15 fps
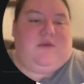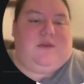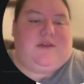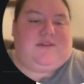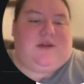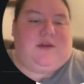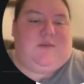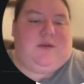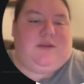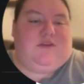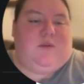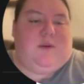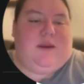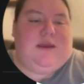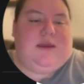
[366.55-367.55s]
that's going to be
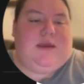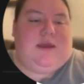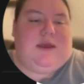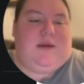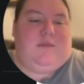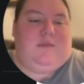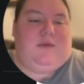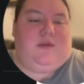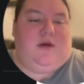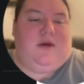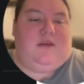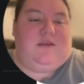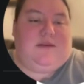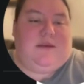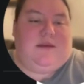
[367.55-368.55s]
20K plus
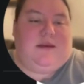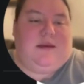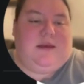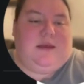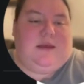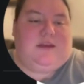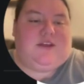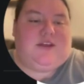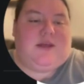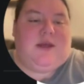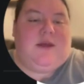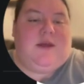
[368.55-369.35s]
10K each,